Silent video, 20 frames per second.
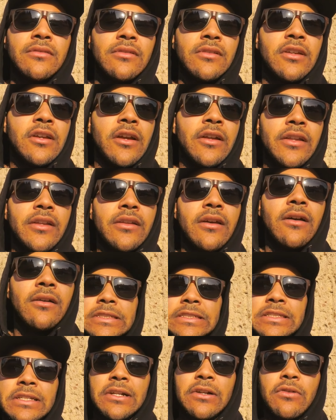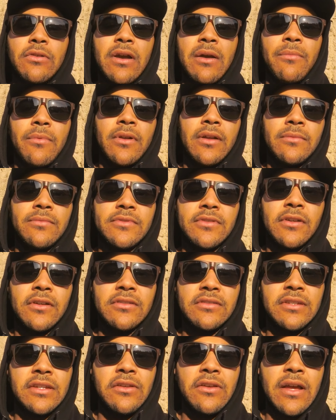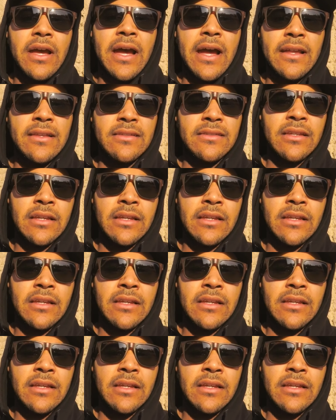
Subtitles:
You already know. That's gonna wrap it up. So I'll see you guys